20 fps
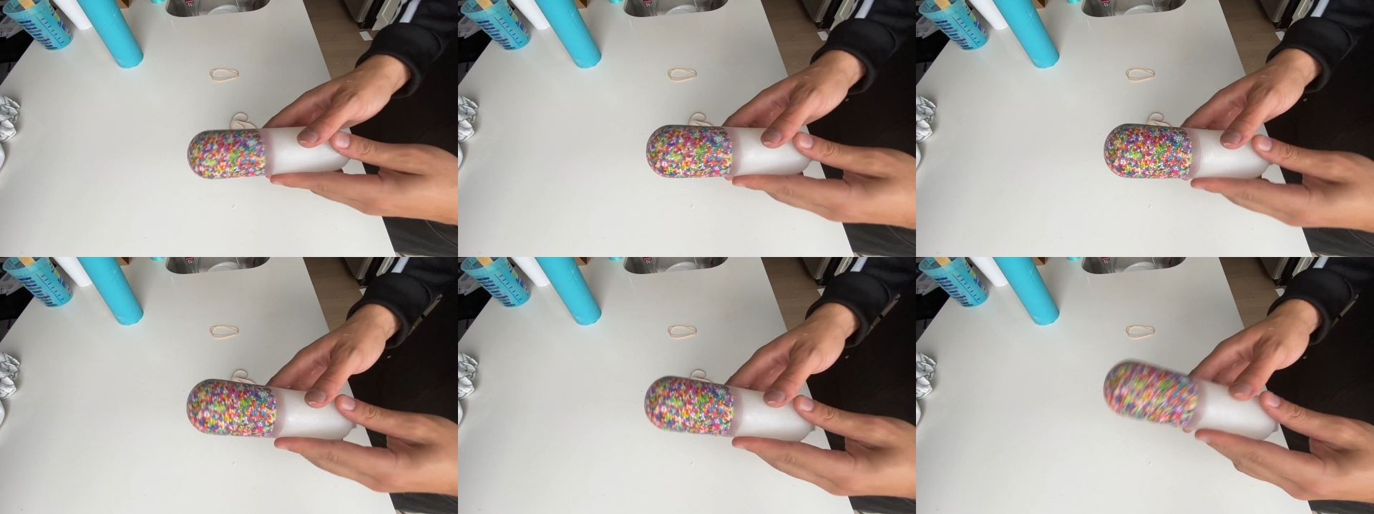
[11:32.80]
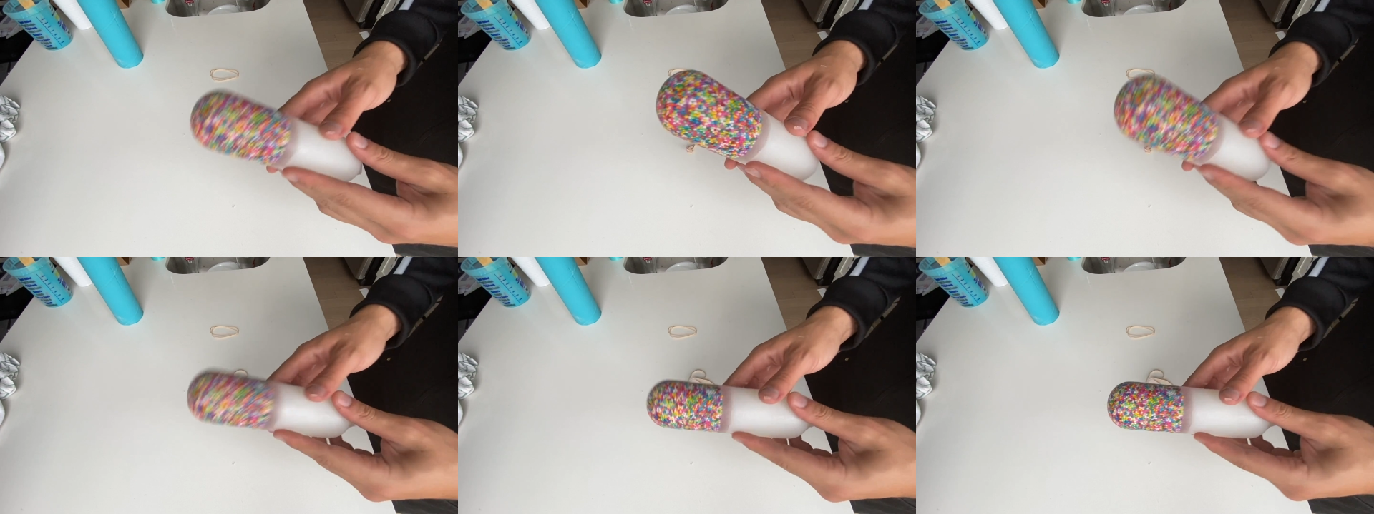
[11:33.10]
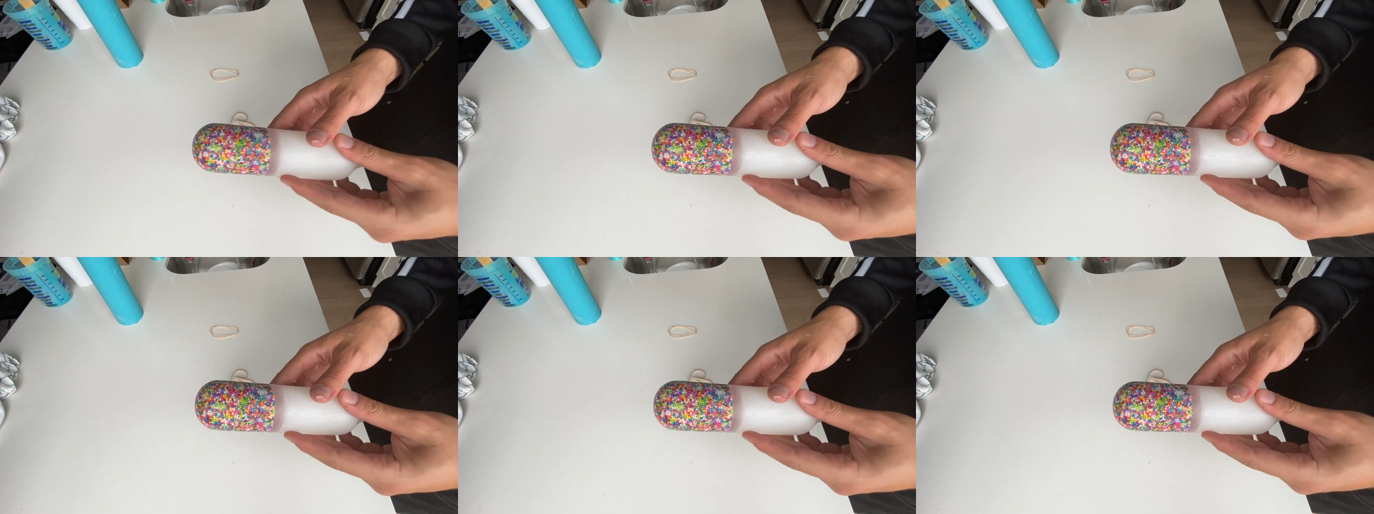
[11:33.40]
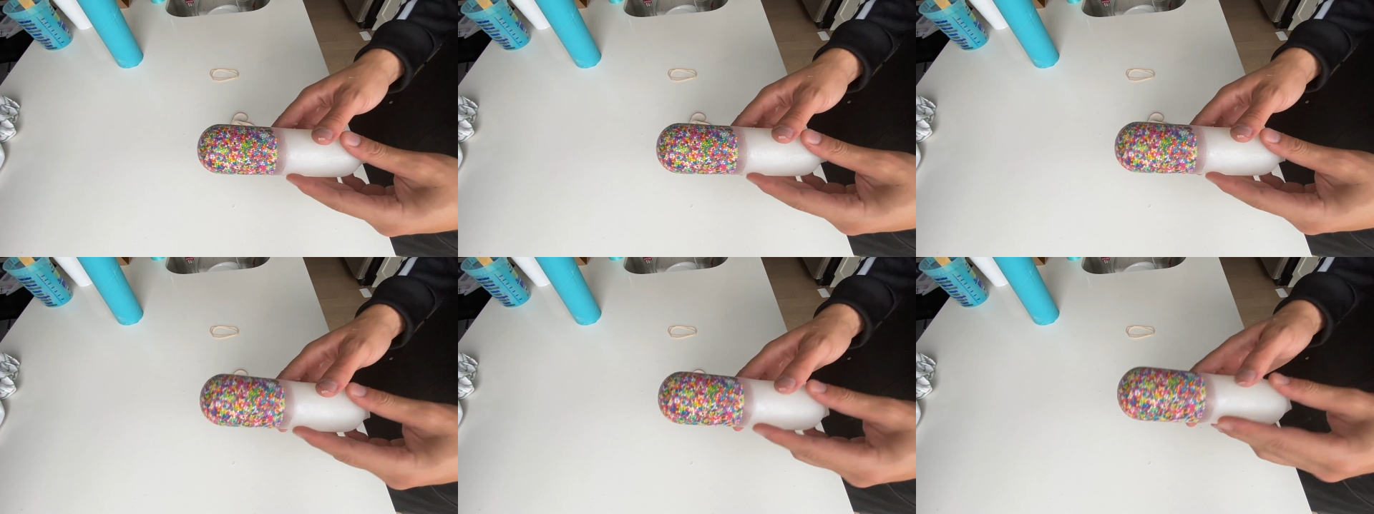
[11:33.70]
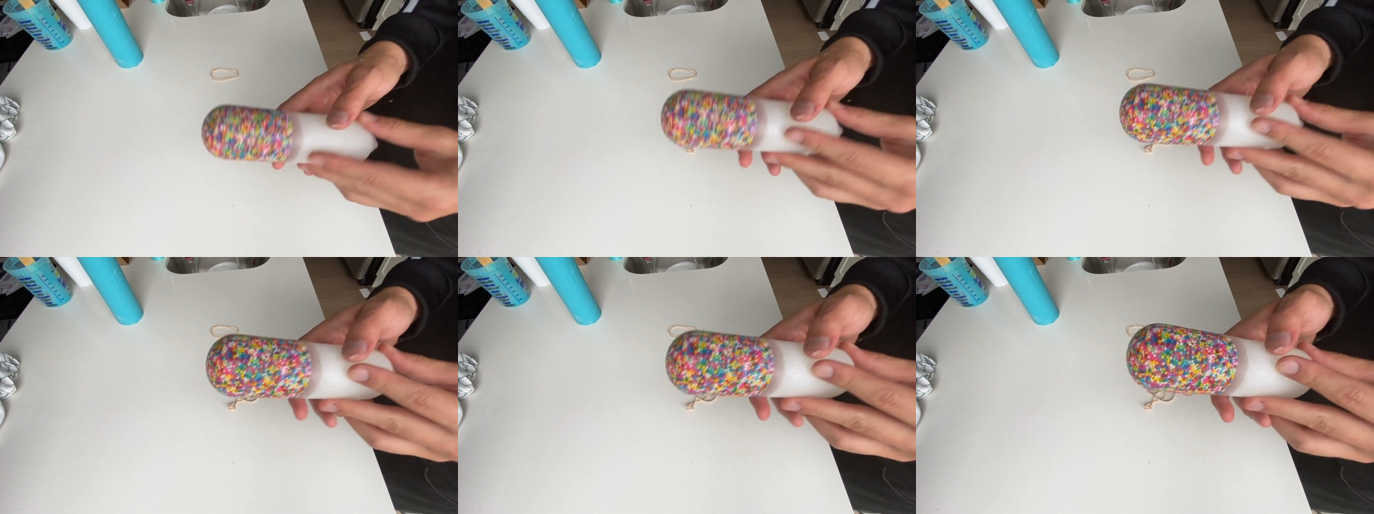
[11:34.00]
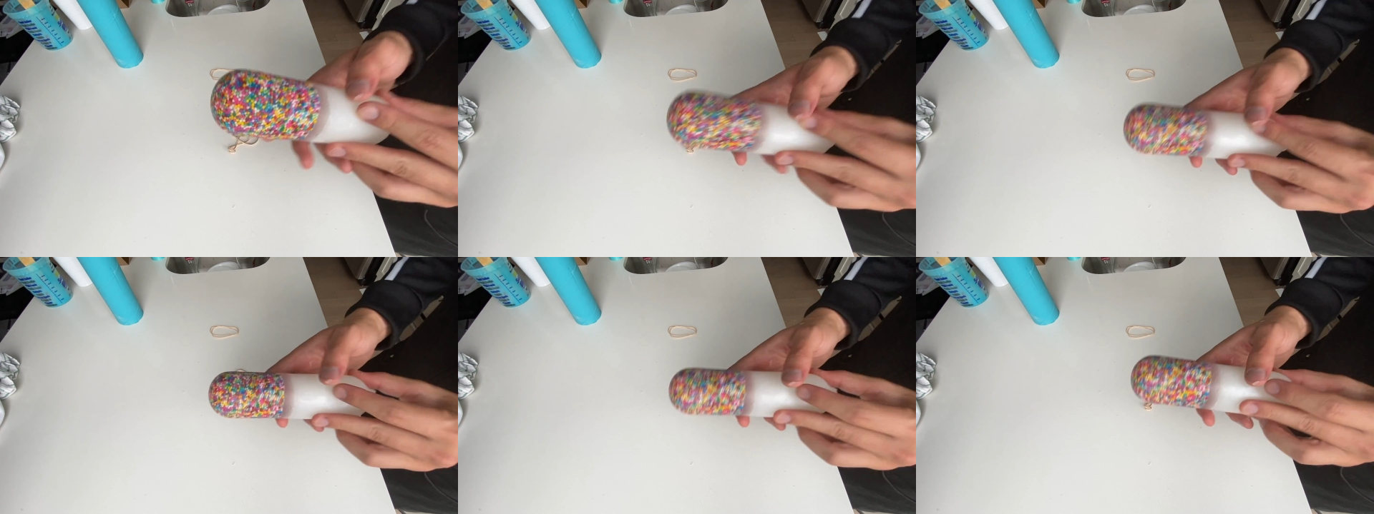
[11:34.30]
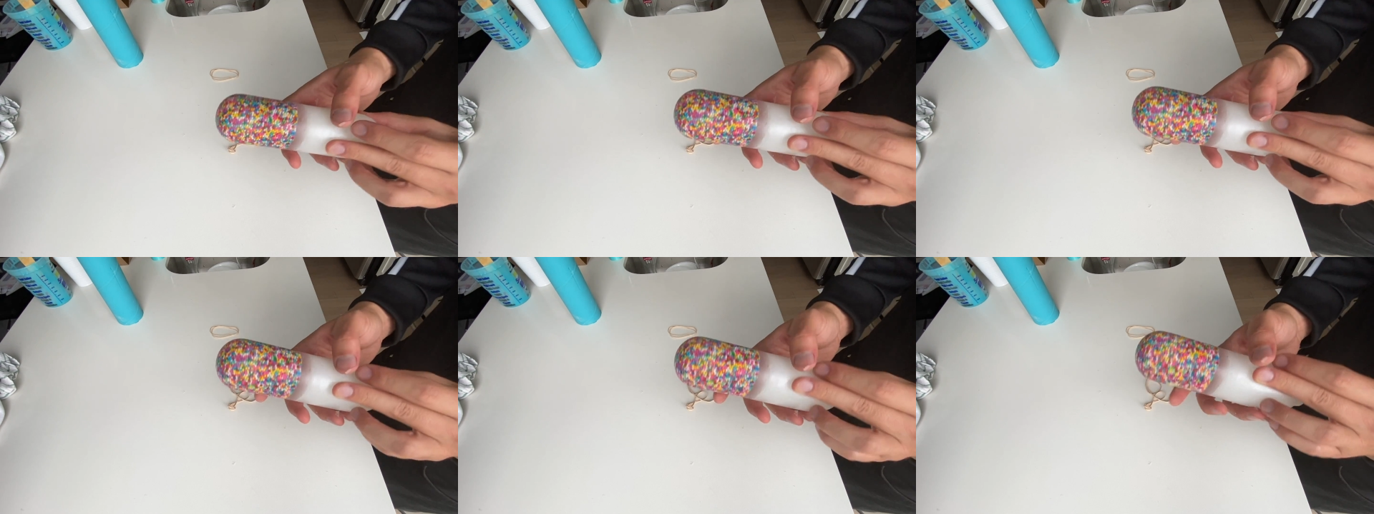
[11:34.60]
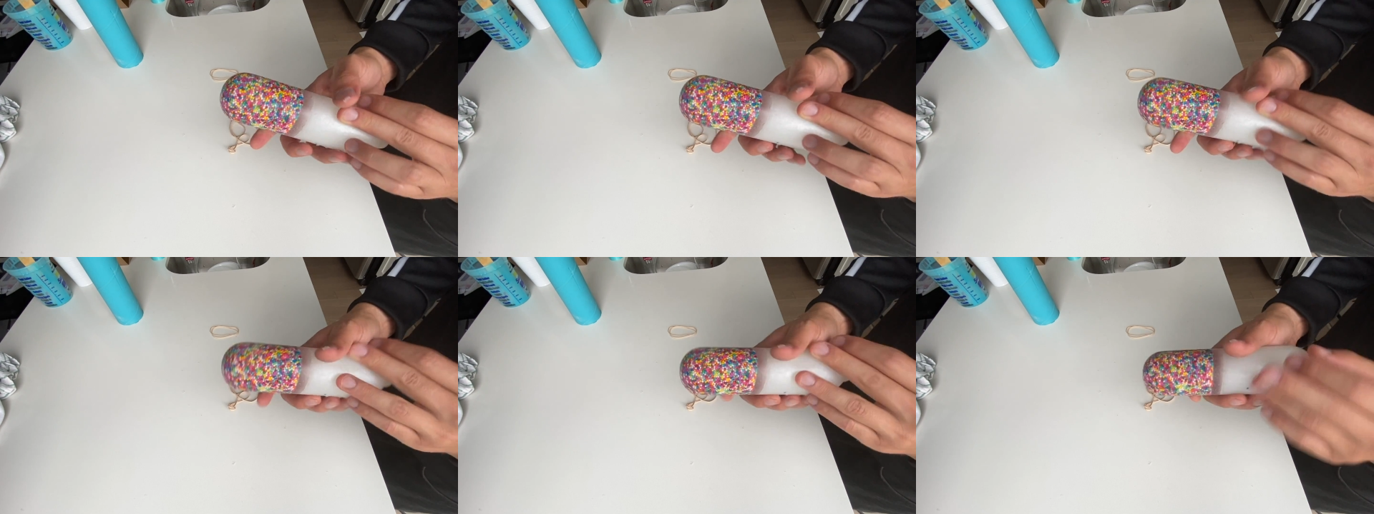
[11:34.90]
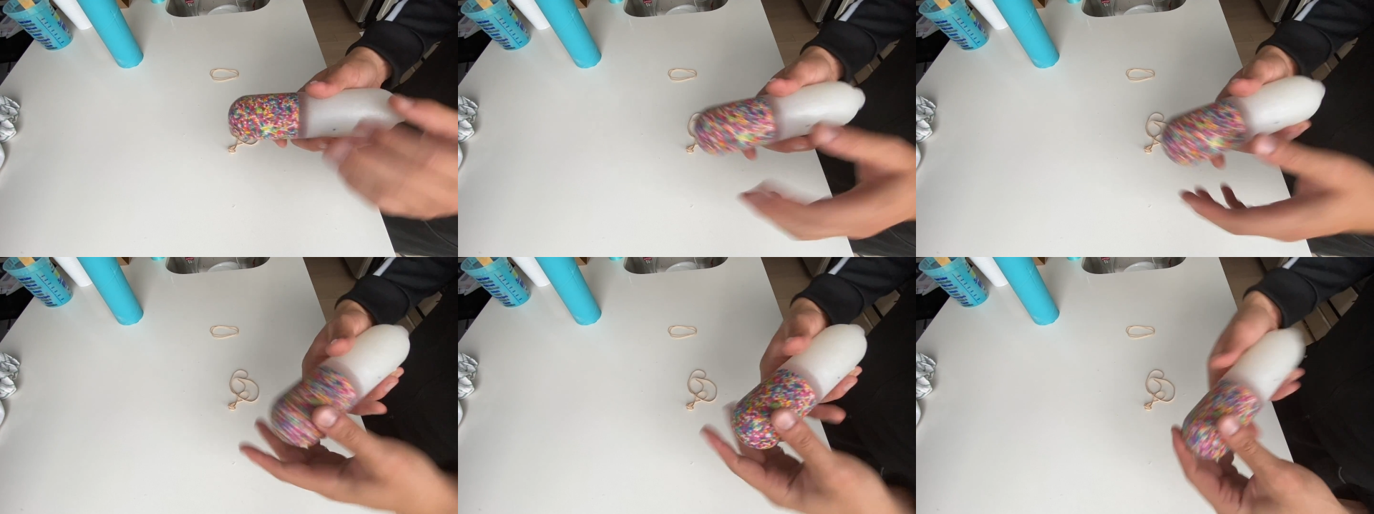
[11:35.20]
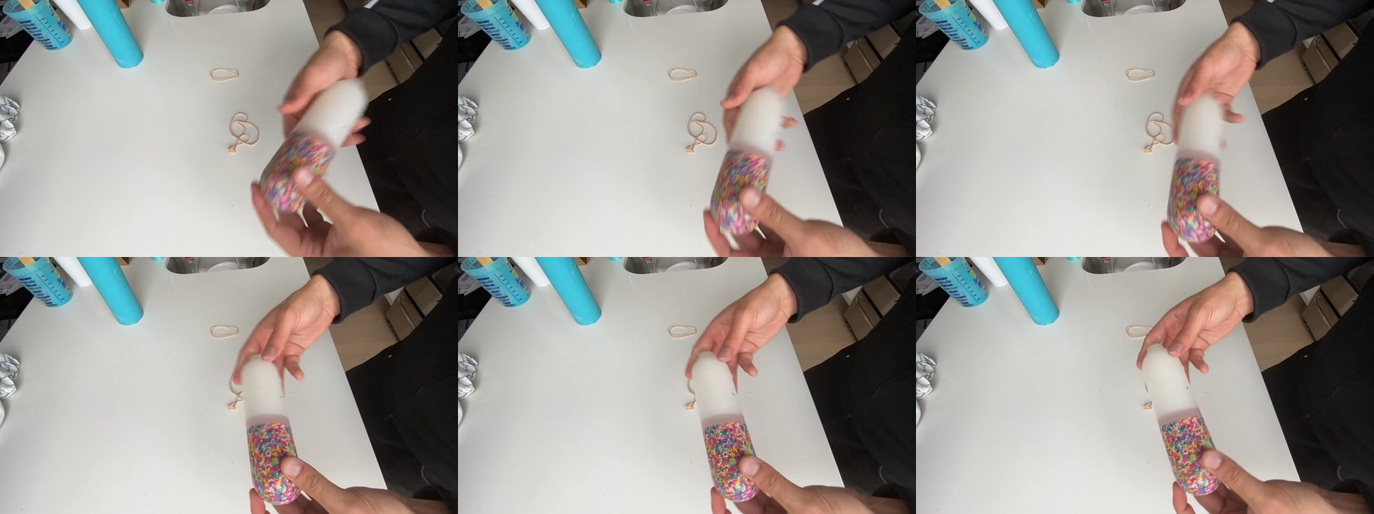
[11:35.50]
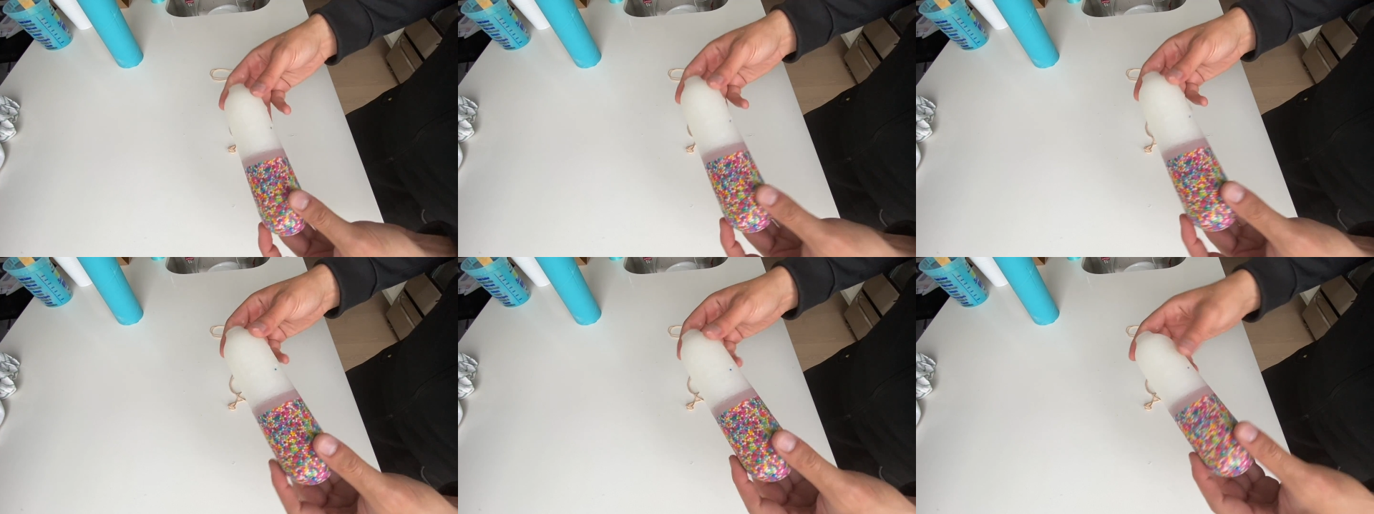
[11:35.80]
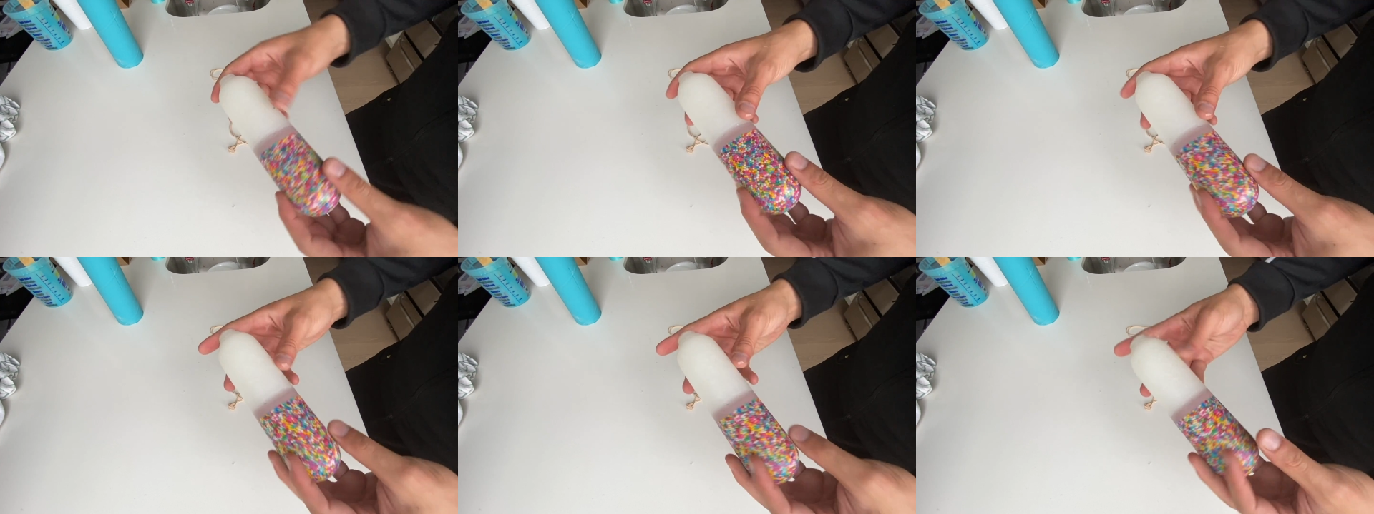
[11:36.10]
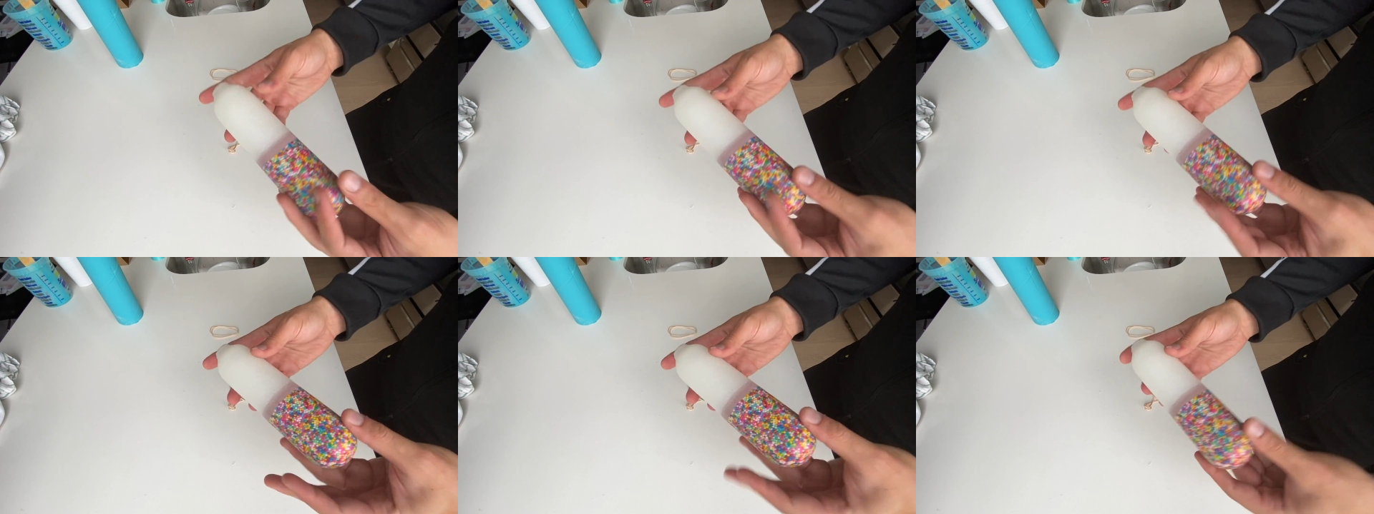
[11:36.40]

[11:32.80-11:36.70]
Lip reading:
[unreadable: no face in view]